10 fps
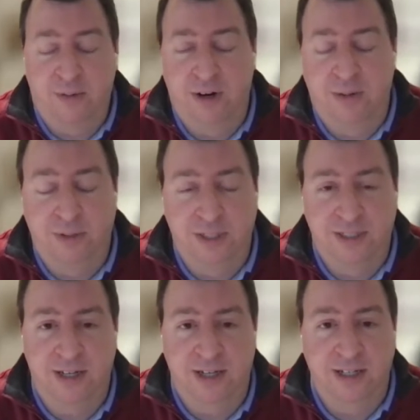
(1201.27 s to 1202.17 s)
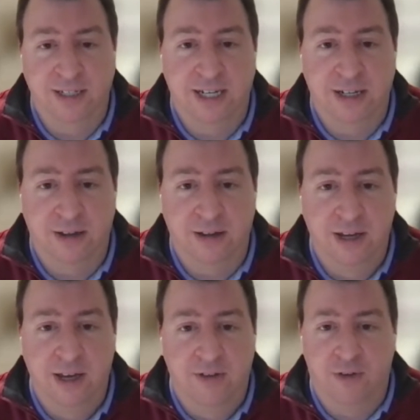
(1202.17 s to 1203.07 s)
we're able to suck in data
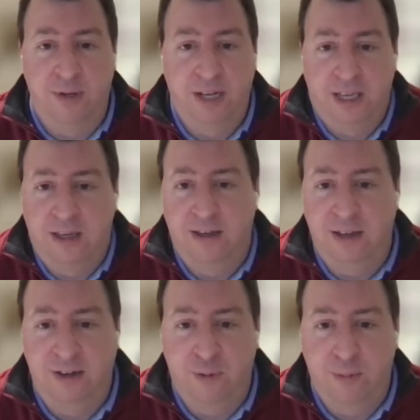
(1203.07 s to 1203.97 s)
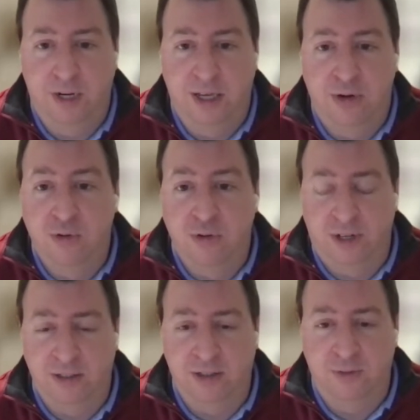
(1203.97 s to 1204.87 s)
from any Google
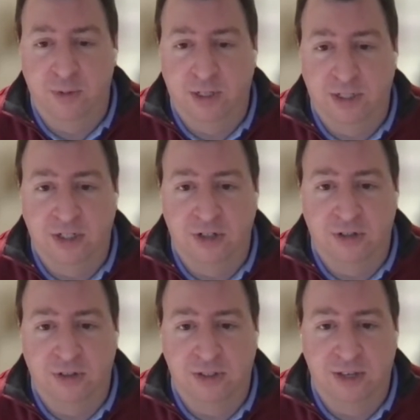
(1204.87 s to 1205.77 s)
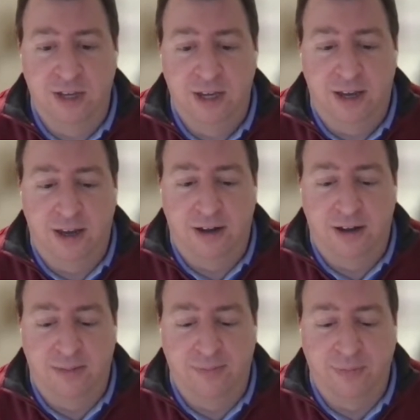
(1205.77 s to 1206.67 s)
Docs. So if you want to introduce
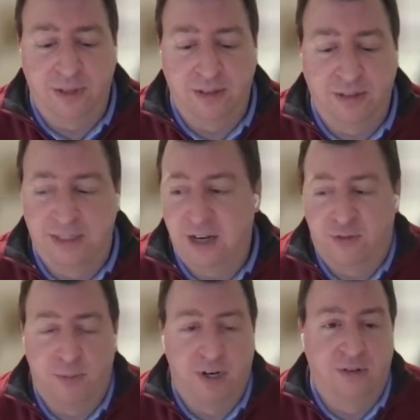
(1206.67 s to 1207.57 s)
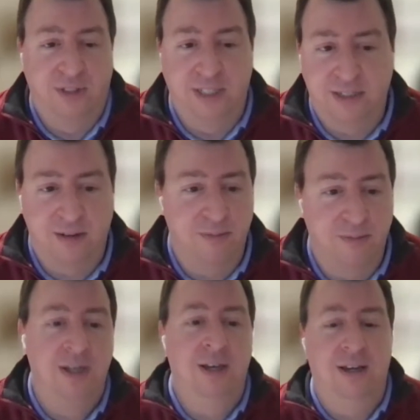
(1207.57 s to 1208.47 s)
data from another
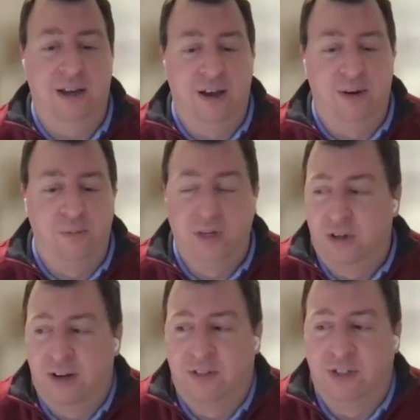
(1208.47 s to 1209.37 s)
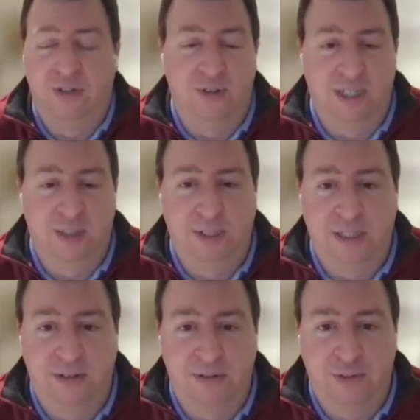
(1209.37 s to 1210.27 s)
system, we don't have to do an
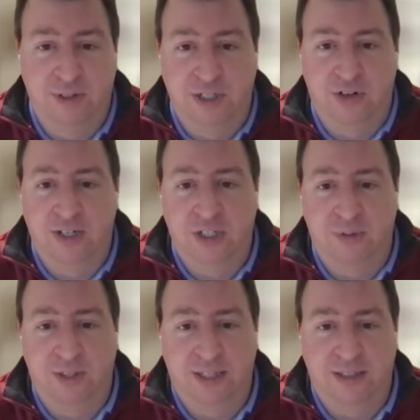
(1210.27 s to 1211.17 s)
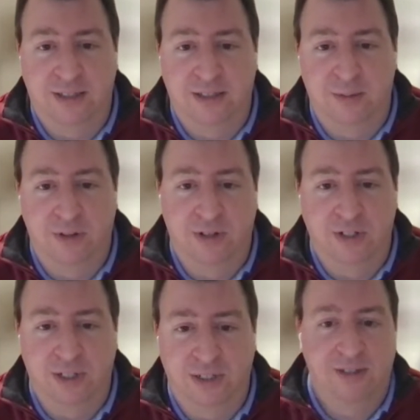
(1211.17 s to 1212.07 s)
expensive integration with that system. You
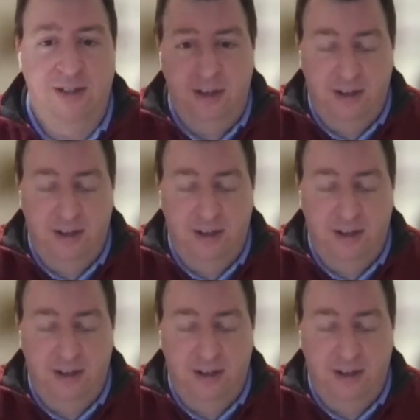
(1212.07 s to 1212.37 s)
can just